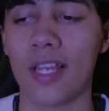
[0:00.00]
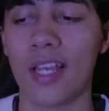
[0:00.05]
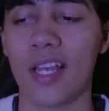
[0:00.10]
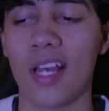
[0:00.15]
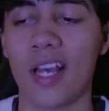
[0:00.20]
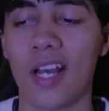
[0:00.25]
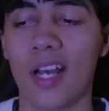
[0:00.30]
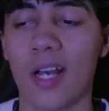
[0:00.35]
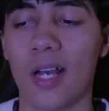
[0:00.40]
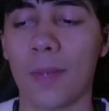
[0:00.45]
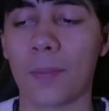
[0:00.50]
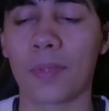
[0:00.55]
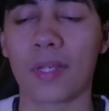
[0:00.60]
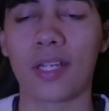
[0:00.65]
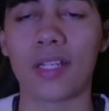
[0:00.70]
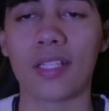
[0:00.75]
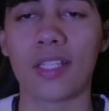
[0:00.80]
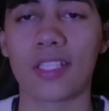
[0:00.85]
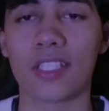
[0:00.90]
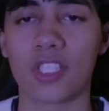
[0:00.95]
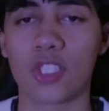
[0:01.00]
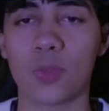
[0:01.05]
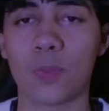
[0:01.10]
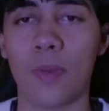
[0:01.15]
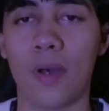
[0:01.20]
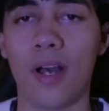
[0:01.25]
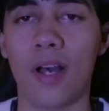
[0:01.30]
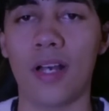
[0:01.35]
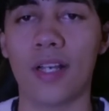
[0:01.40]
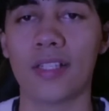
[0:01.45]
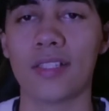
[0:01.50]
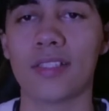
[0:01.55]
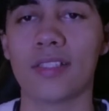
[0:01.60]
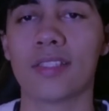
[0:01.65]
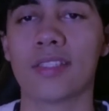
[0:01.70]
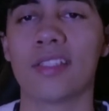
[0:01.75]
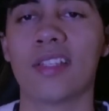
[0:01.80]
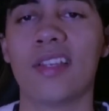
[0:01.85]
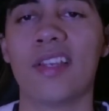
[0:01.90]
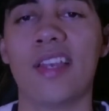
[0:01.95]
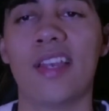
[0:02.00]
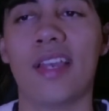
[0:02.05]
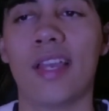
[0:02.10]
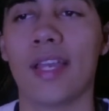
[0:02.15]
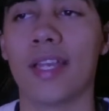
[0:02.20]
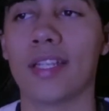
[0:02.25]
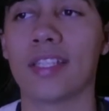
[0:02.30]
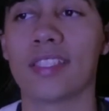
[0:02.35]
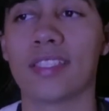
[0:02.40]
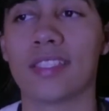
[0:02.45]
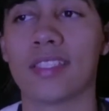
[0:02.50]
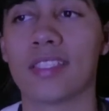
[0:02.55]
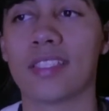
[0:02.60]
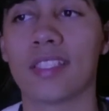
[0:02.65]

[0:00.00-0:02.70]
kind of like this pause and